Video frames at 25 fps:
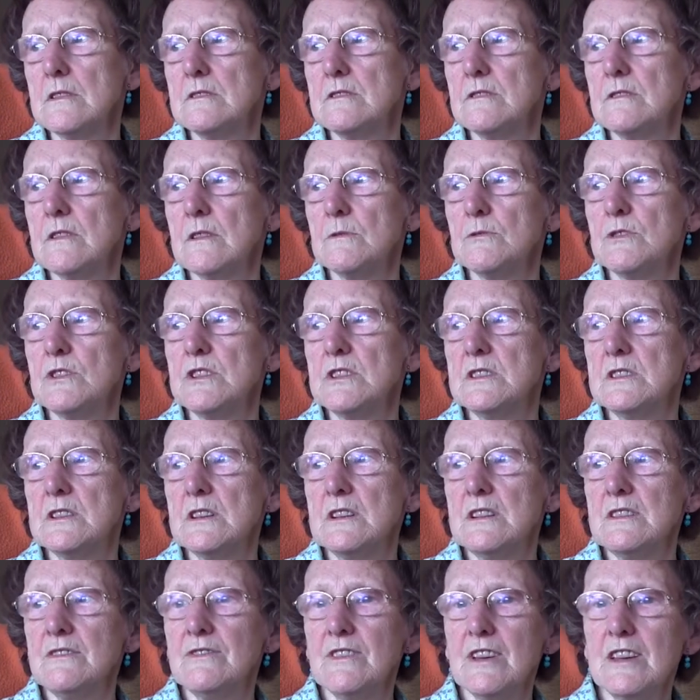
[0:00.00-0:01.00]
do I want
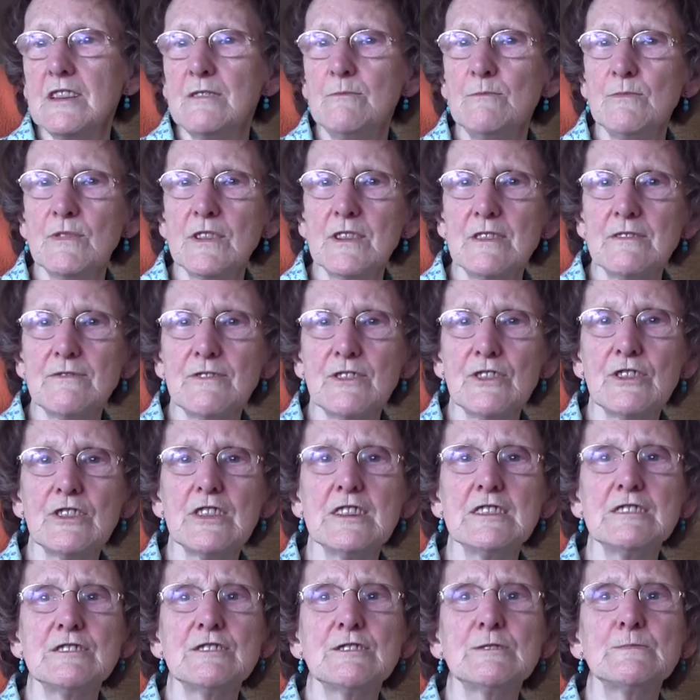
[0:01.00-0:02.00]
to leave Edinburgh for
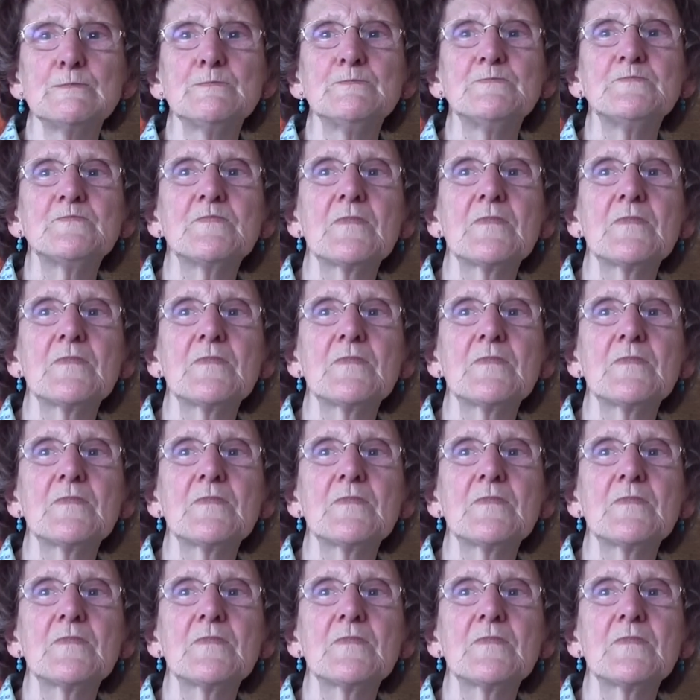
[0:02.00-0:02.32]
this?